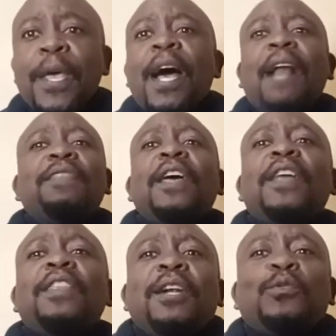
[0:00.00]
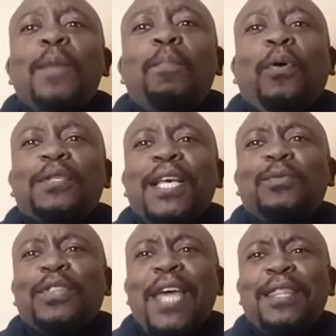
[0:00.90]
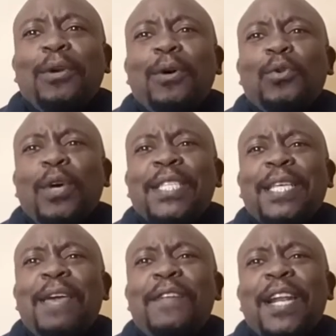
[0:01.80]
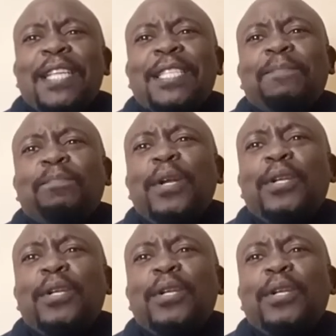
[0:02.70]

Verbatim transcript: And that, that is why Paul says, We thank the Lord who has given us spirit,